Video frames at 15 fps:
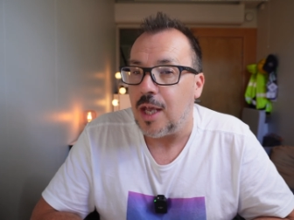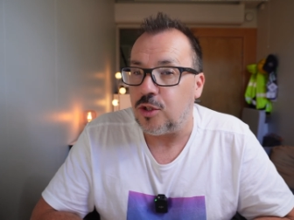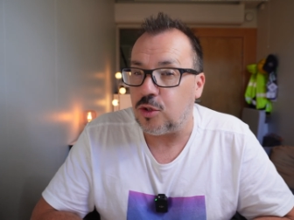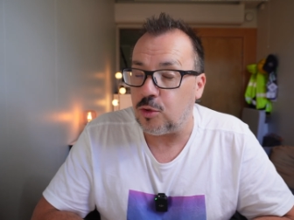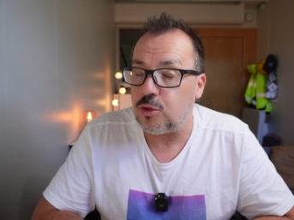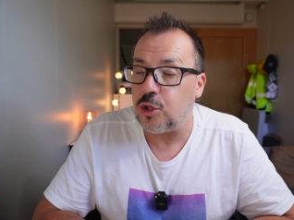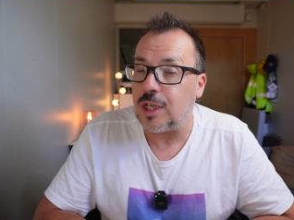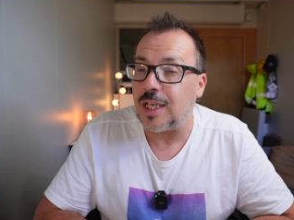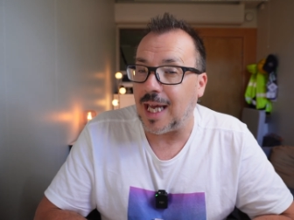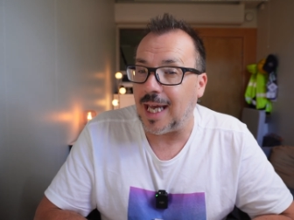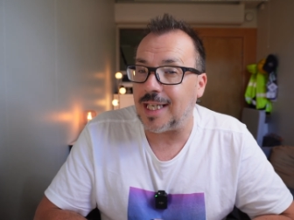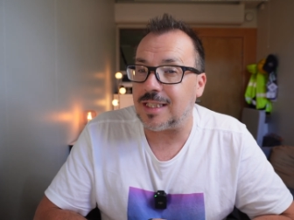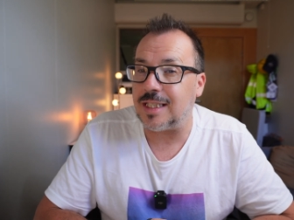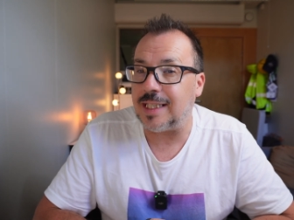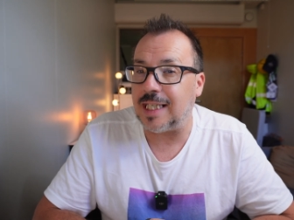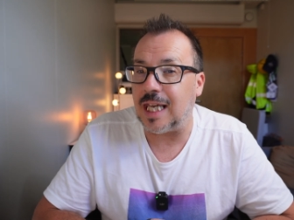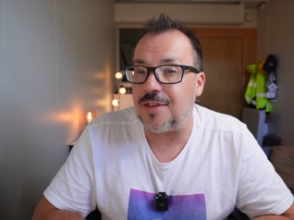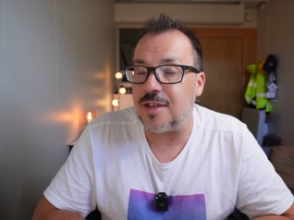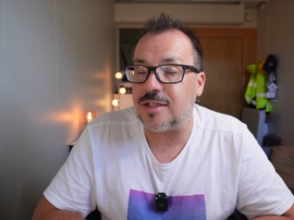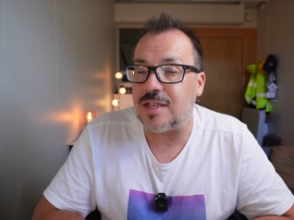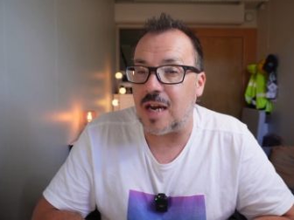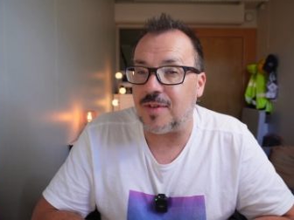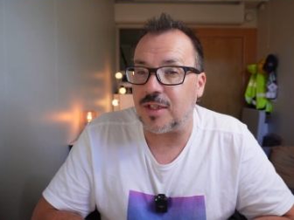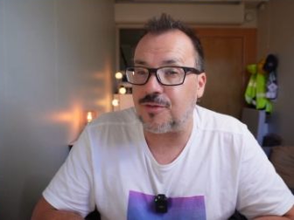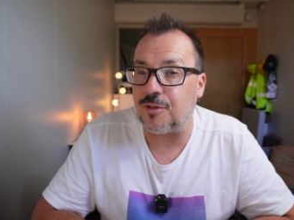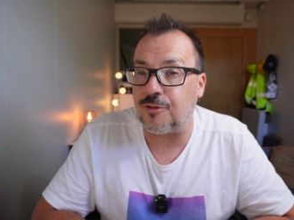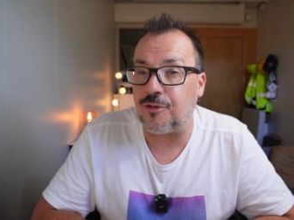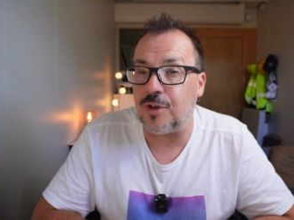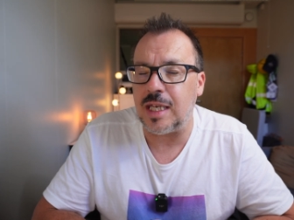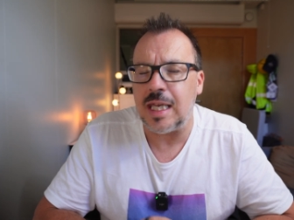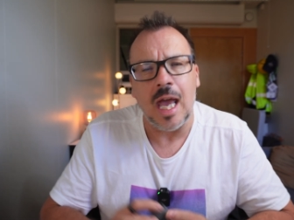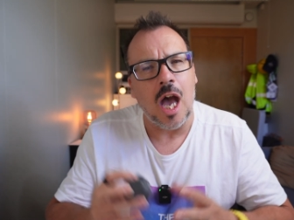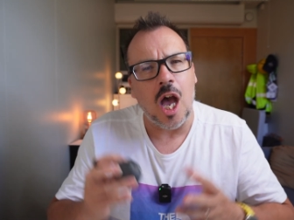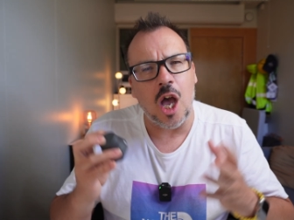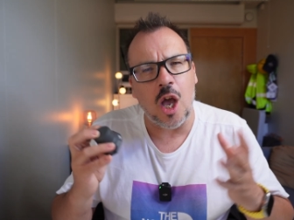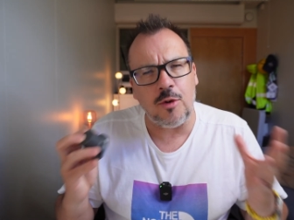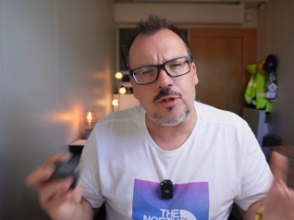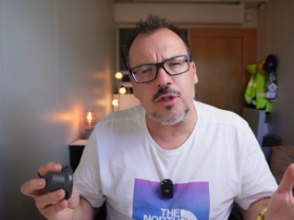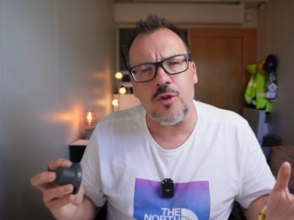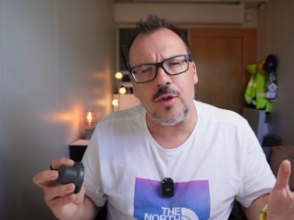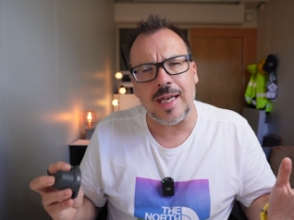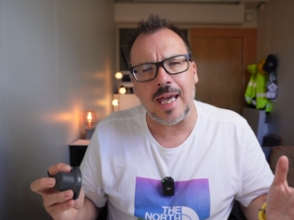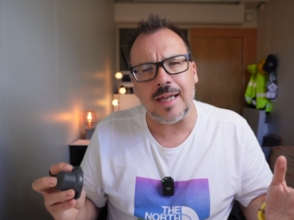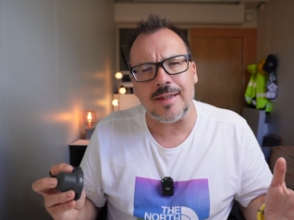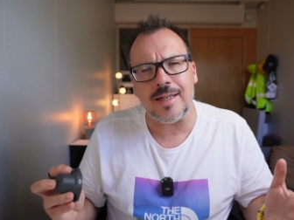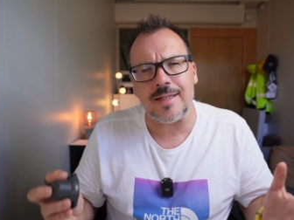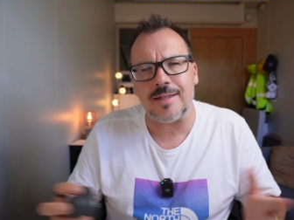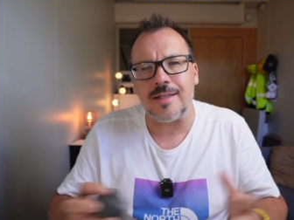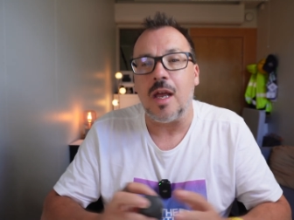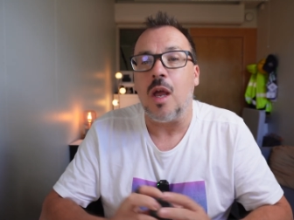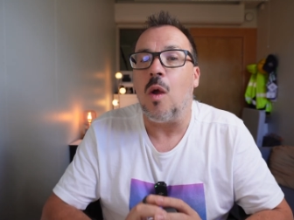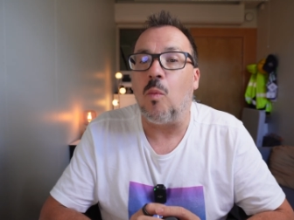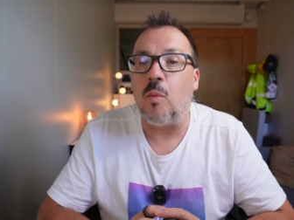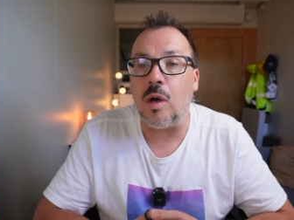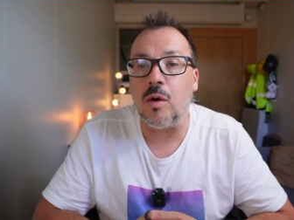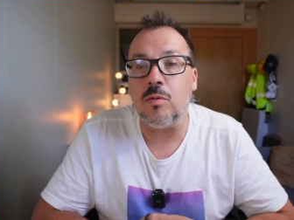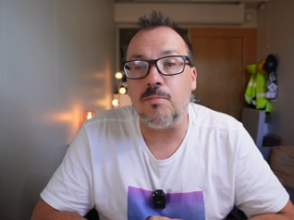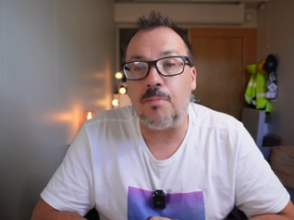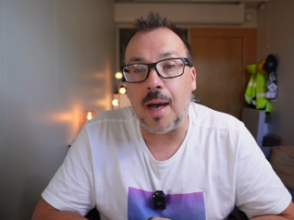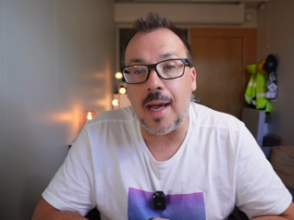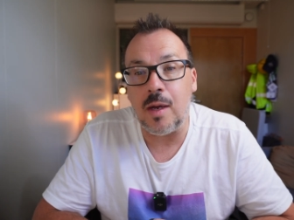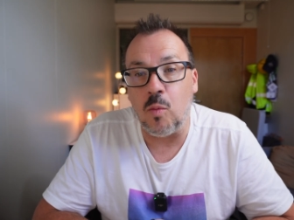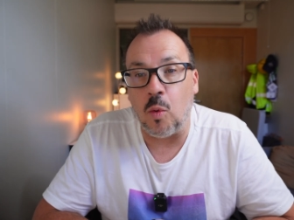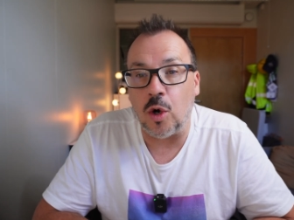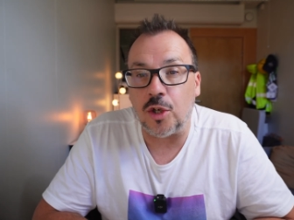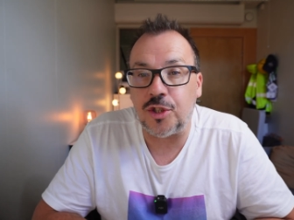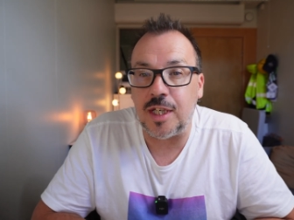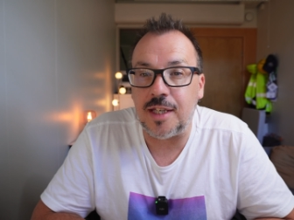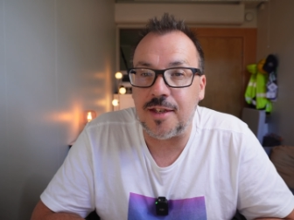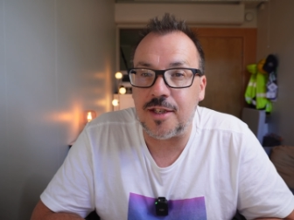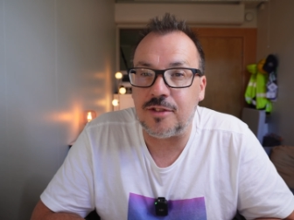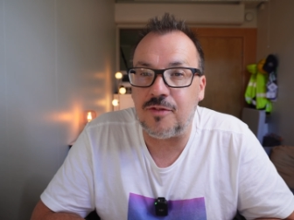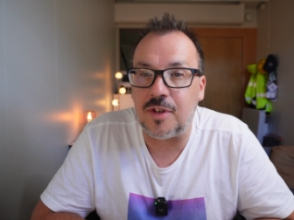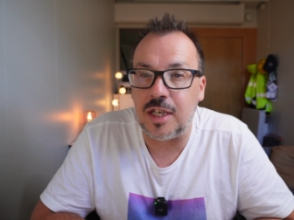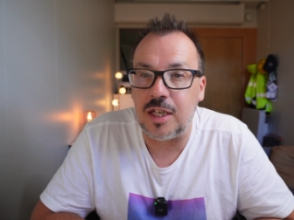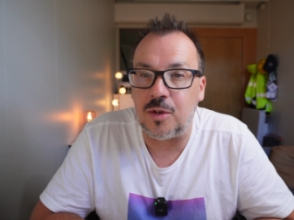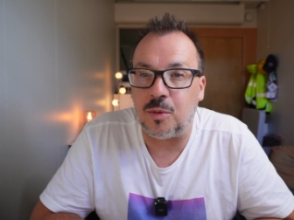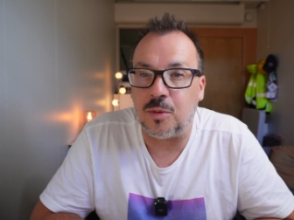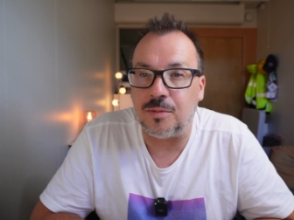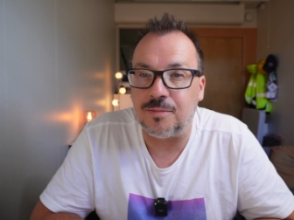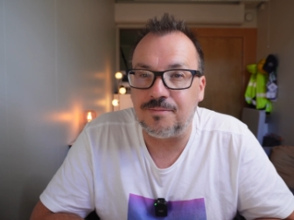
So you can actually get the service for free. How do you get this? Well, by watching this video.